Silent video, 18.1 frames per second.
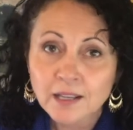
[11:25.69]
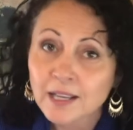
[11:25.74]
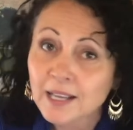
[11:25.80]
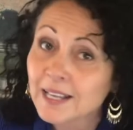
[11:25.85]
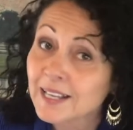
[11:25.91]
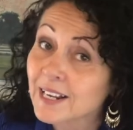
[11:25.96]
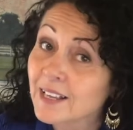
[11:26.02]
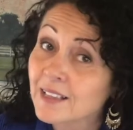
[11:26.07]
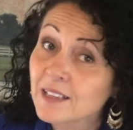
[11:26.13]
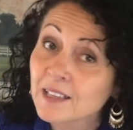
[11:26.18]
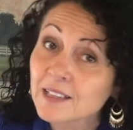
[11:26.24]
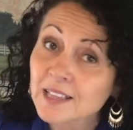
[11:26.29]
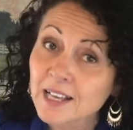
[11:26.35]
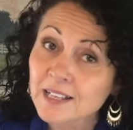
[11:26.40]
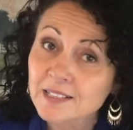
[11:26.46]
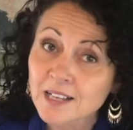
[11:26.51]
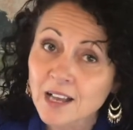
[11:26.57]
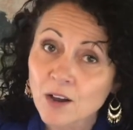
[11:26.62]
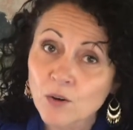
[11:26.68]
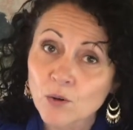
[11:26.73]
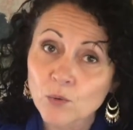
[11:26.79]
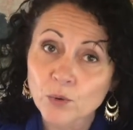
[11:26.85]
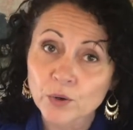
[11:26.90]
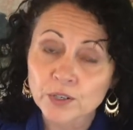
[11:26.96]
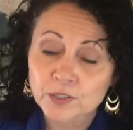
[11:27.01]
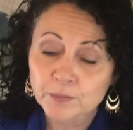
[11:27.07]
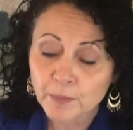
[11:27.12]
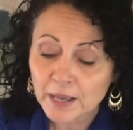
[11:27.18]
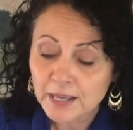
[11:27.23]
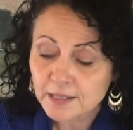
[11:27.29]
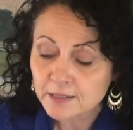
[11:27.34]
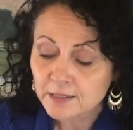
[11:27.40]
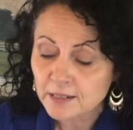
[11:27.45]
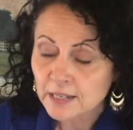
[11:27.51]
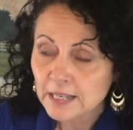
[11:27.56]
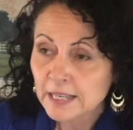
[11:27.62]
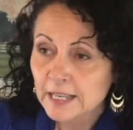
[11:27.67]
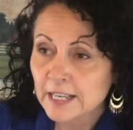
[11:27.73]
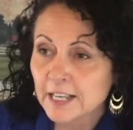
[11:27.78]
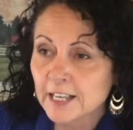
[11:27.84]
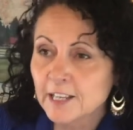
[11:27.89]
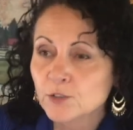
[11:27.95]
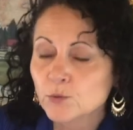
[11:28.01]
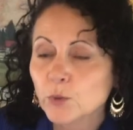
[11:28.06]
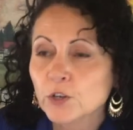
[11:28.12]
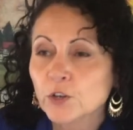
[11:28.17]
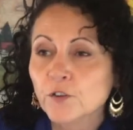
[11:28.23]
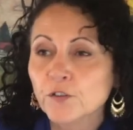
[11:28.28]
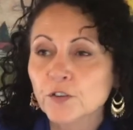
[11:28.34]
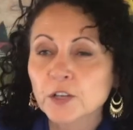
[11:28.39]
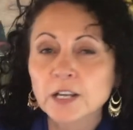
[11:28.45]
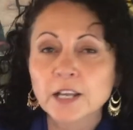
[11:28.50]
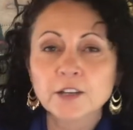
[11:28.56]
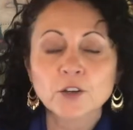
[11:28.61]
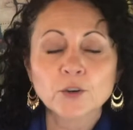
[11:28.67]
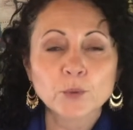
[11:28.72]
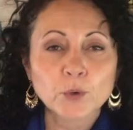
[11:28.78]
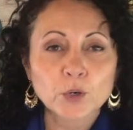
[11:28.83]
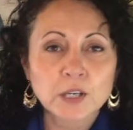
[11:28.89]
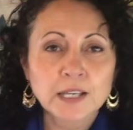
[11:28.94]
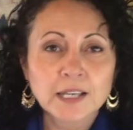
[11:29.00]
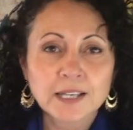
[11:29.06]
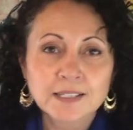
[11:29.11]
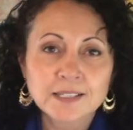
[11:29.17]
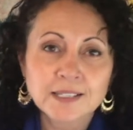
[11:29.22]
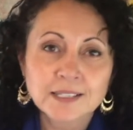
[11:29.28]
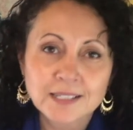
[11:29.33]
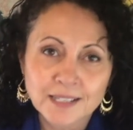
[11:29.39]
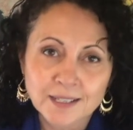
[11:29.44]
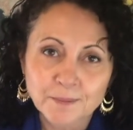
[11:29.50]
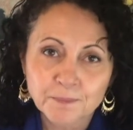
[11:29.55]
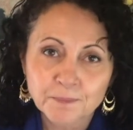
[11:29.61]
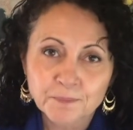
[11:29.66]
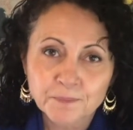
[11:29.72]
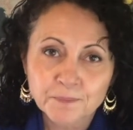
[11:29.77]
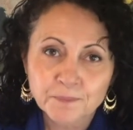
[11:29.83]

And I think that's how it works best, is when you feel like you're working as a team.